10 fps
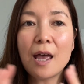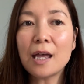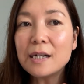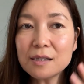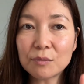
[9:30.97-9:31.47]

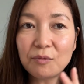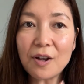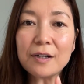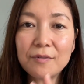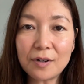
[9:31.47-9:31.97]
It is
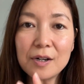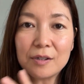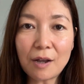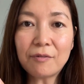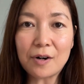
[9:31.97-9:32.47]
very, very
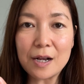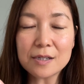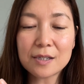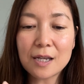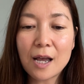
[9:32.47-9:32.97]

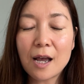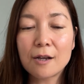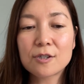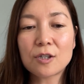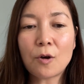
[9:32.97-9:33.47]
different.
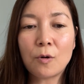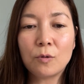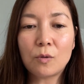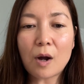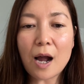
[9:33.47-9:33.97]

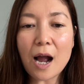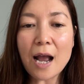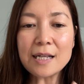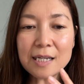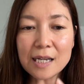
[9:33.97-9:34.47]
So I
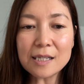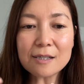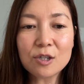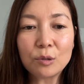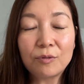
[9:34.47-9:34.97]
needed
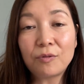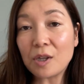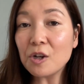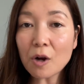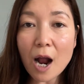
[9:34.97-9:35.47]
to
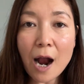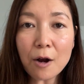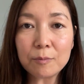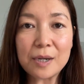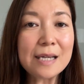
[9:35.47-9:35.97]
figure
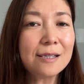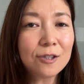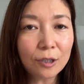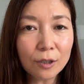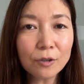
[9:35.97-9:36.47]
out, but
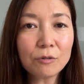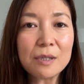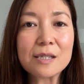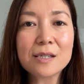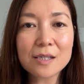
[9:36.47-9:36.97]
it took me
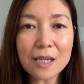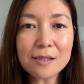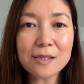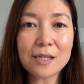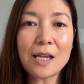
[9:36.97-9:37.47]

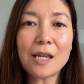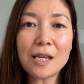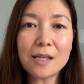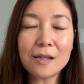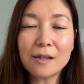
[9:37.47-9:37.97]

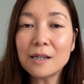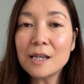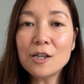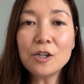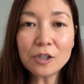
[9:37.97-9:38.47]
16
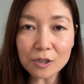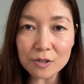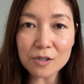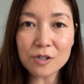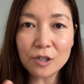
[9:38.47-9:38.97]

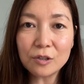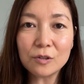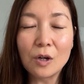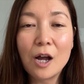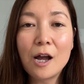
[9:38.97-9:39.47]
years
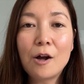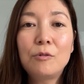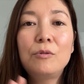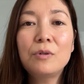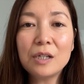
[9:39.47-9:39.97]
to
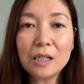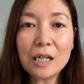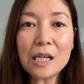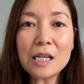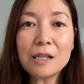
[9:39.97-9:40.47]

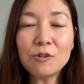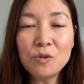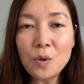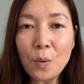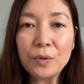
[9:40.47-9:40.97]
really
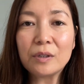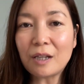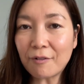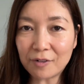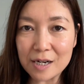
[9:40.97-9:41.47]
know the
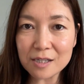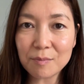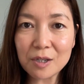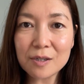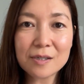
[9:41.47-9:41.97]
difference
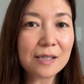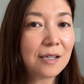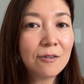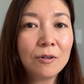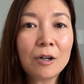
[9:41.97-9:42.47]
because it
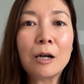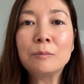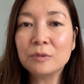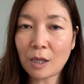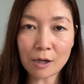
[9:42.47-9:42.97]
didn't
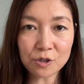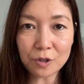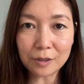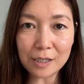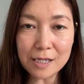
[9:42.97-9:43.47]
come
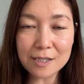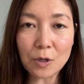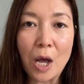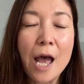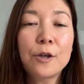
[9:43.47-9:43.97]
naturally. So
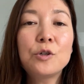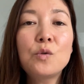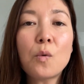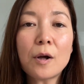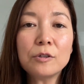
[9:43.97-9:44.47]
you
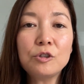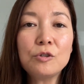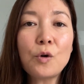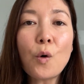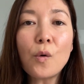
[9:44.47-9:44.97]
want to
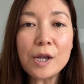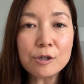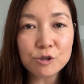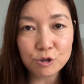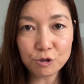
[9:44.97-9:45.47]
go
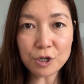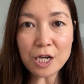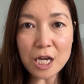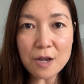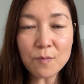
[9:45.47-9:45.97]

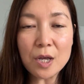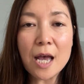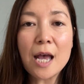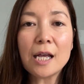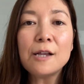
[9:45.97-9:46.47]
extreme
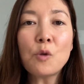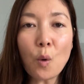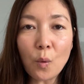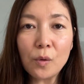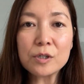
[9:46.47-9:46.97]
in
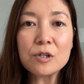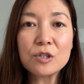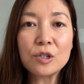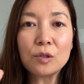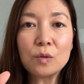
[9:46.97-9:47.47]
order
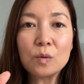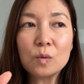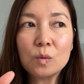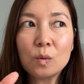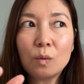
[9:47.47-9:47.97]

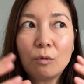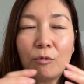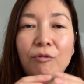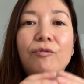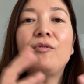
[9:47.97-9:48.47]
to
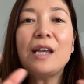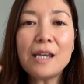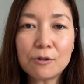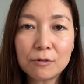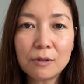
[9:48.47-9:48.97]

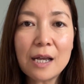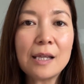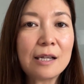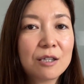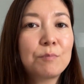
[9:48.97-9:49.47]
feel and
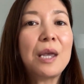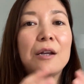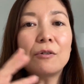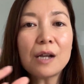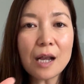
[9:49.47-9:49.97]

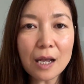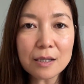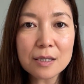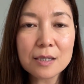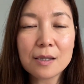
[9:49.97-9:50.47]

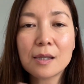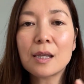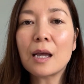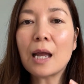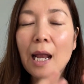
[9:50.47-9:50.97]
experience
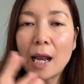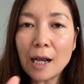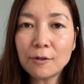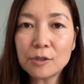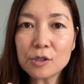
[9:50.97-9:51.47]
the
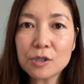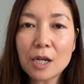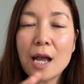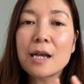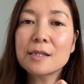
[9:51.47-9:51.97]
English
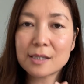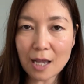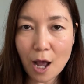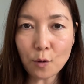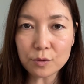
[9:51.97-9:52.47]

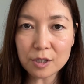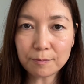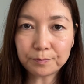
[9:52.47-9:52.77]
sounds.